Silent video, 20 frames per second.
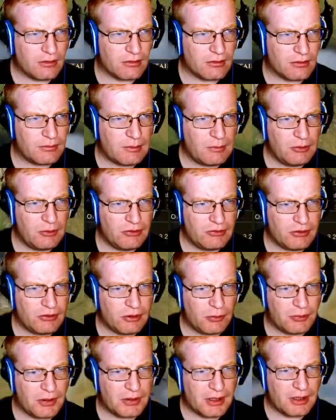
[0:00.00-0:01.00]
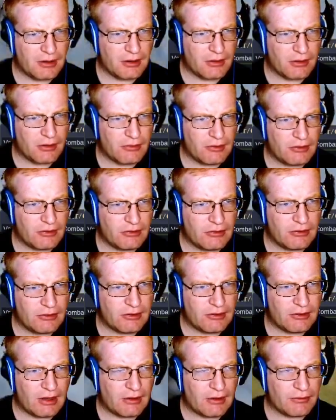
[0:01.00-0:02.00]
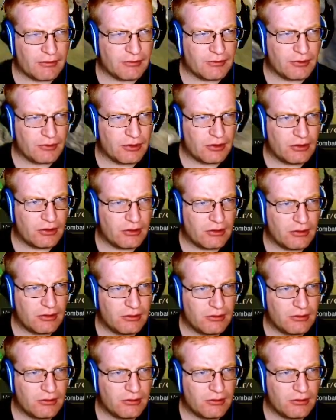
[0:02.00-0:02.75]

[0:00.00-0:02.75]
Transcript: Maybe we should go pick on the Thracians after all.